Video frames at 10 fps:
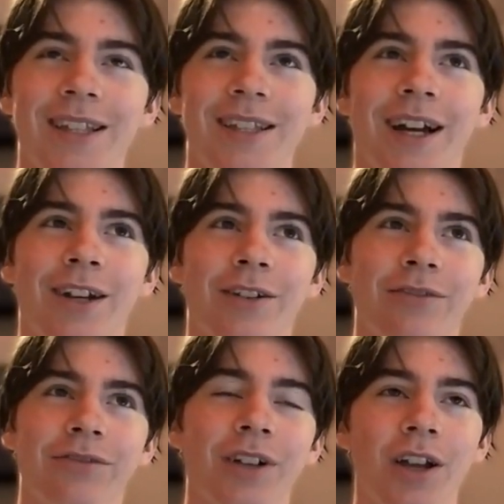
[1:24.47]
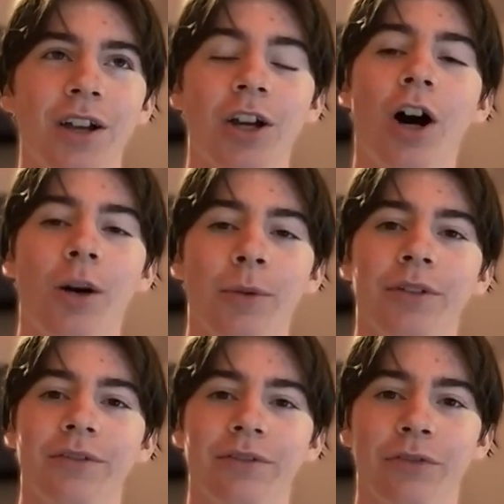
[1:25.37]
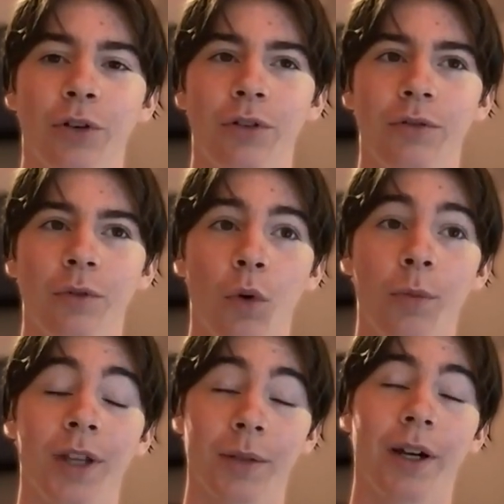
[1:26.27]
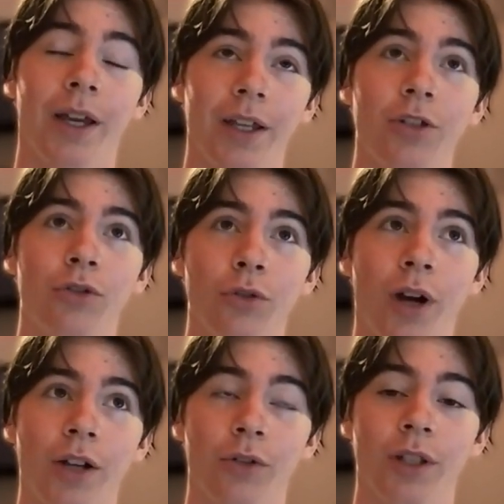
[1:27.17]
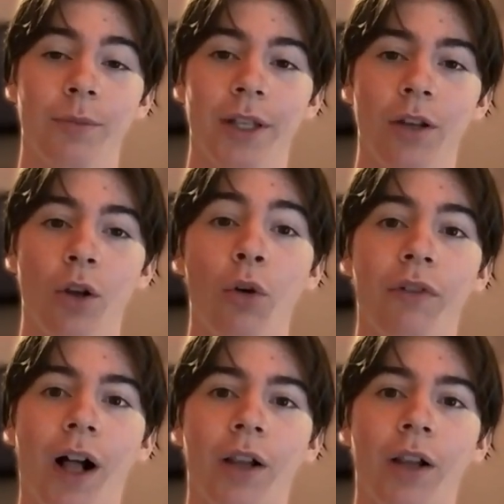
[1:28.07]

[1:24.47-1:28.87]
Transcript: it's kind of common for women at my age to actually be low